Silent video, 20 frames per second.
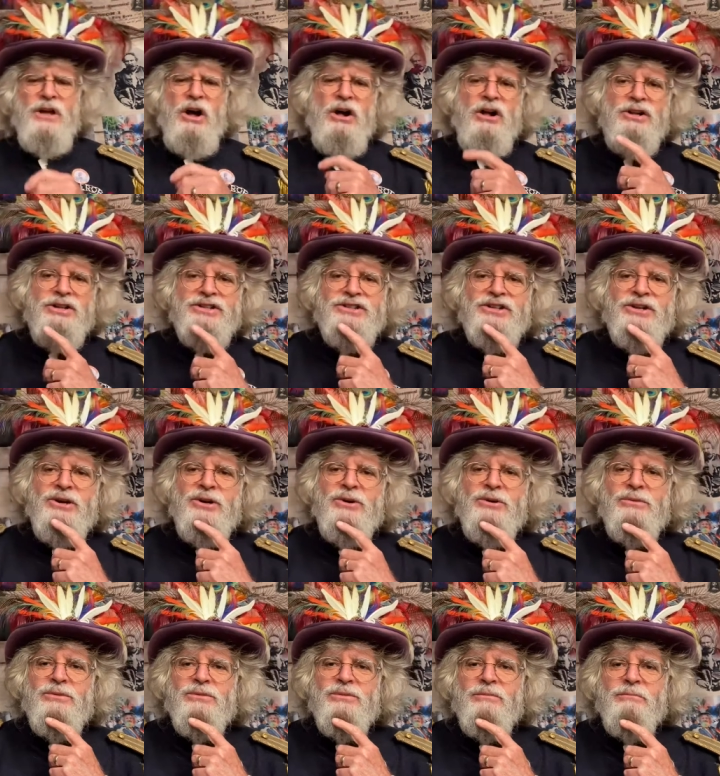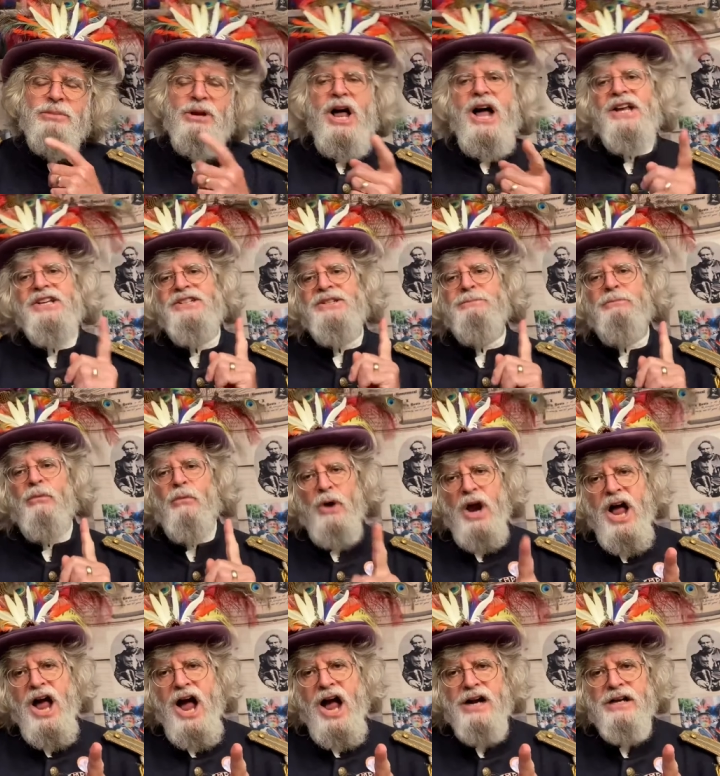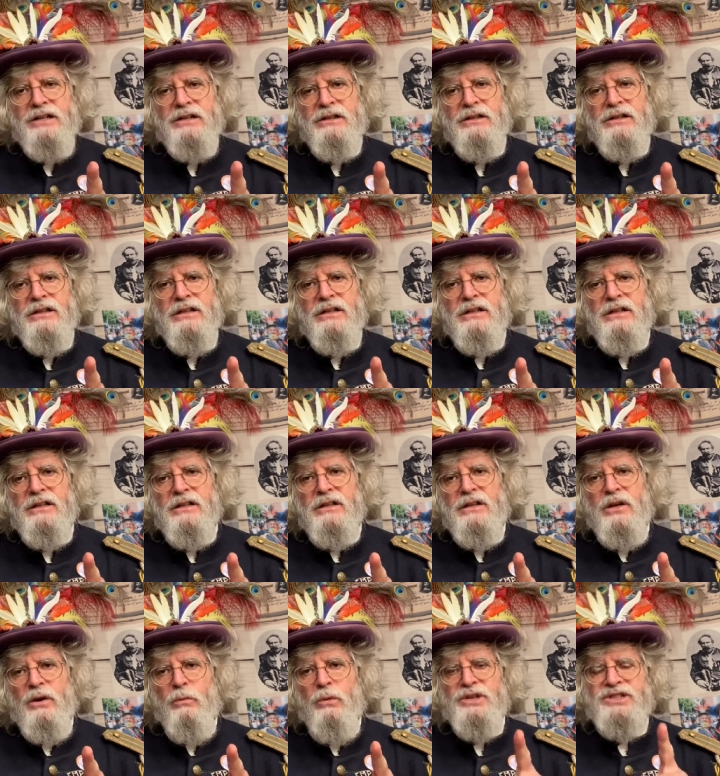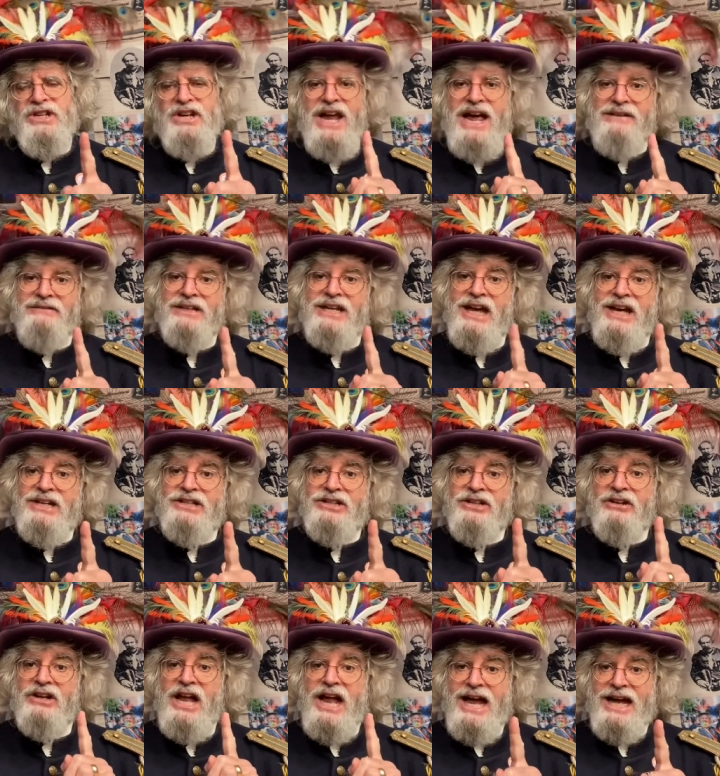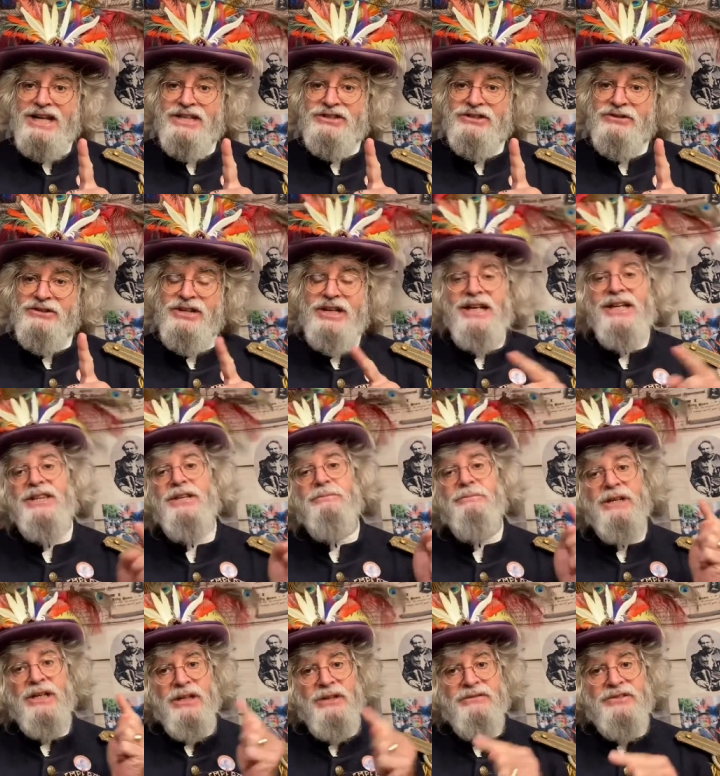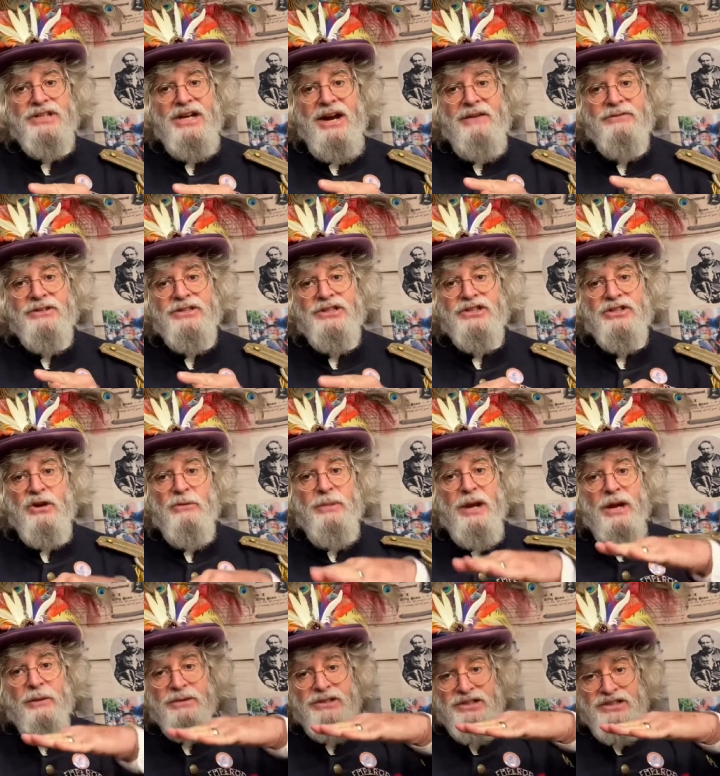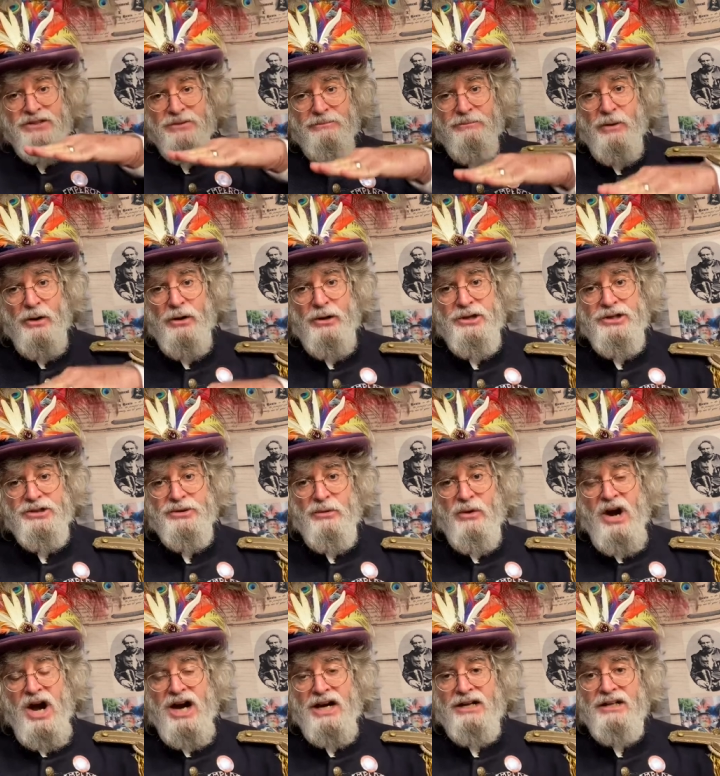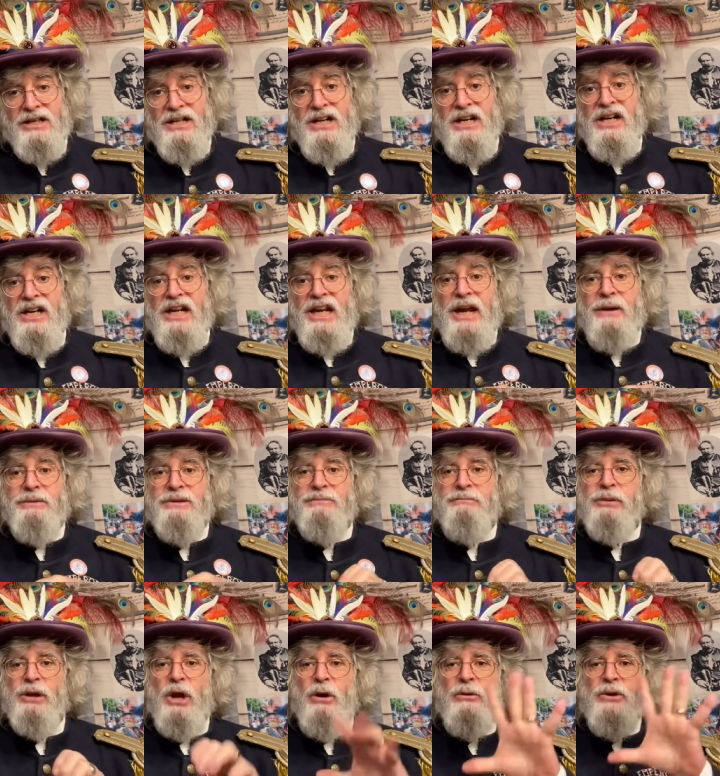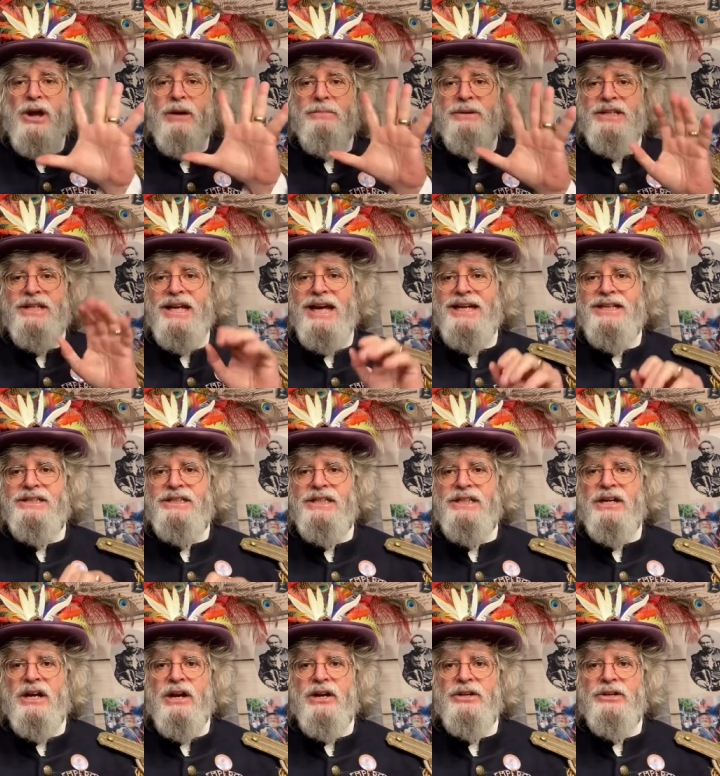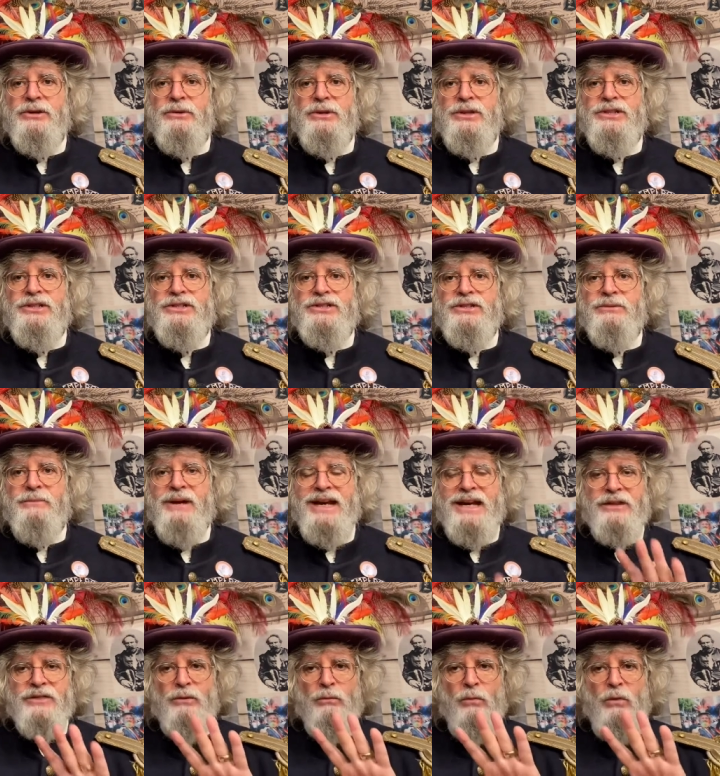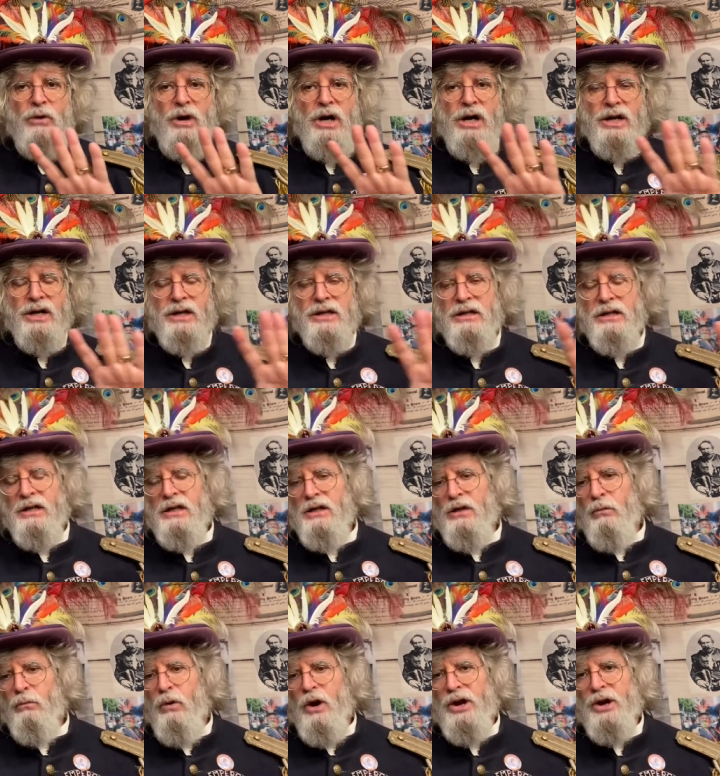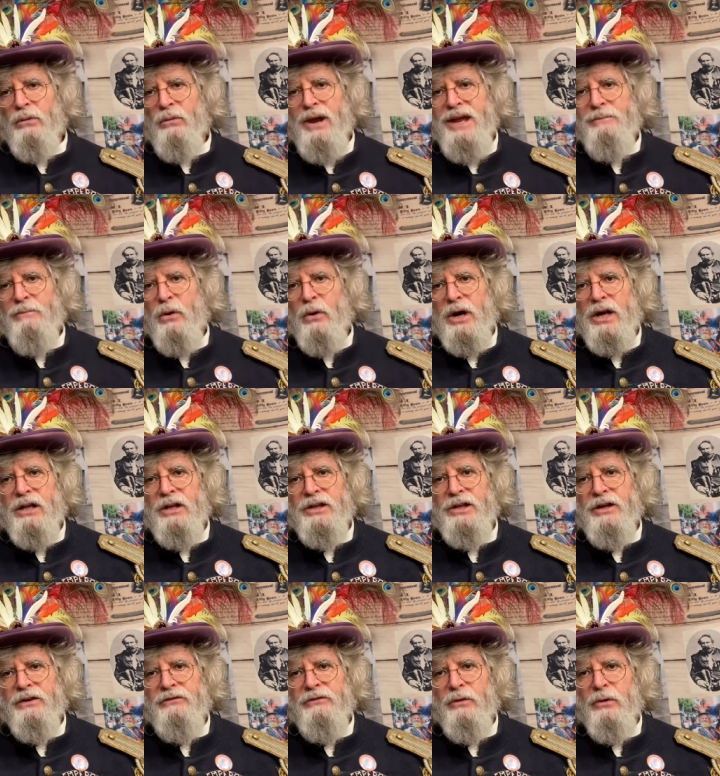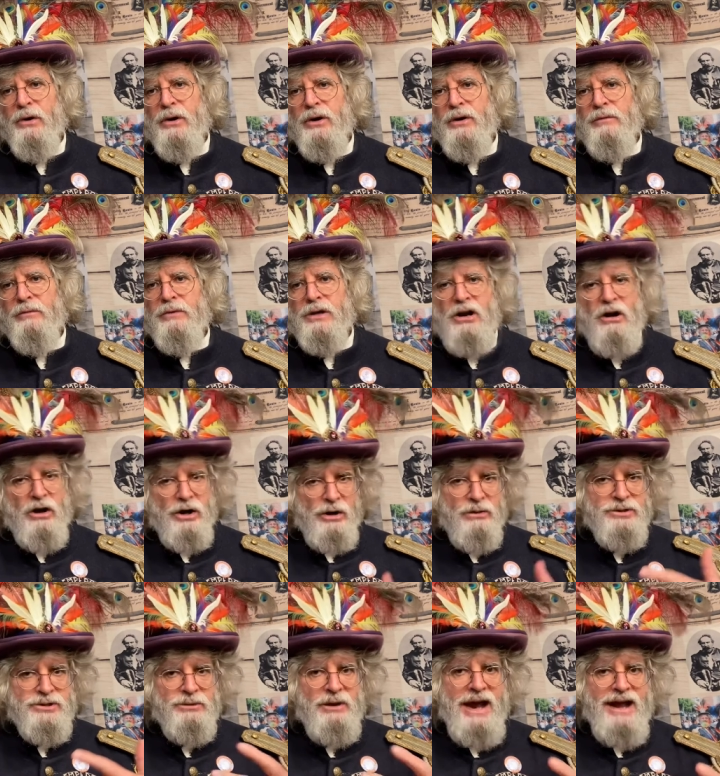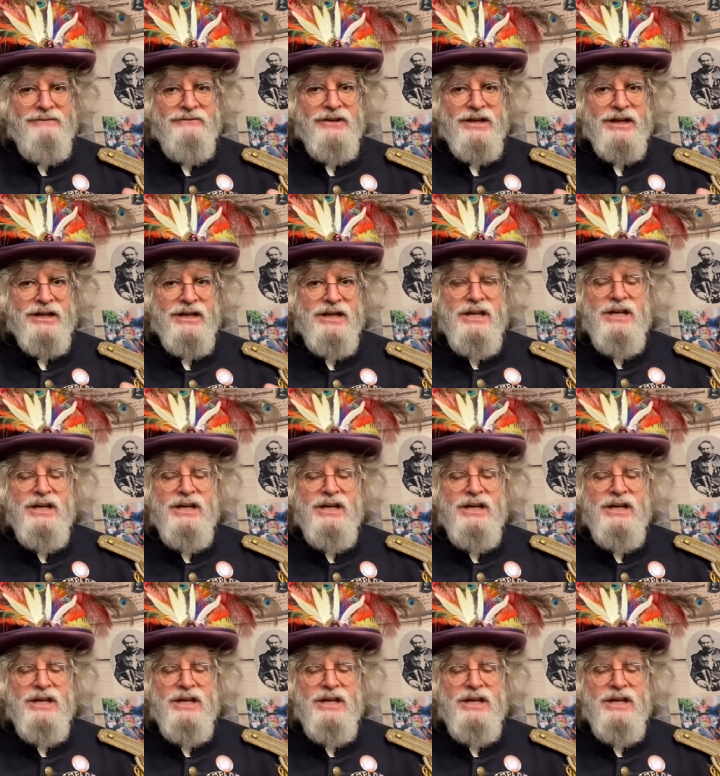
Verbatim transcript: also, Blossom Rock was a navigational hazard in the middle of San Francisco Bay. It was a submerged rock. It was blown up in the 1800s to make the uh, waterway more clear for cargo traffic.